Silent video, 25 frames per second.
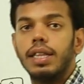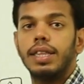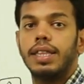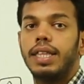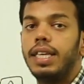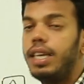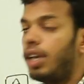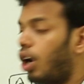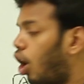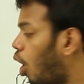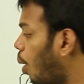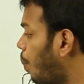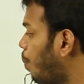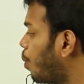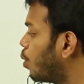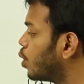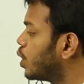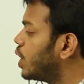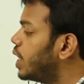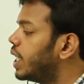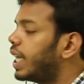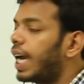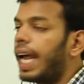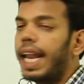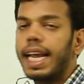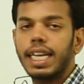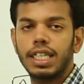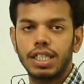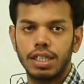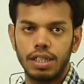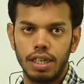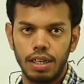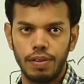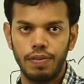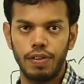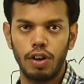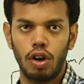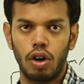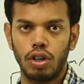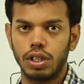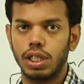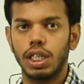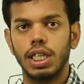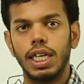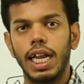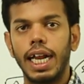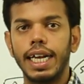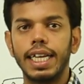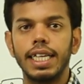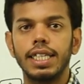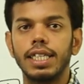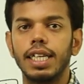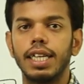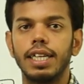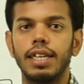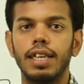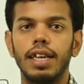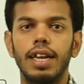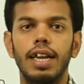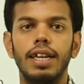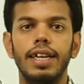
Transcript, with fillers: the opposite directional velocity that is it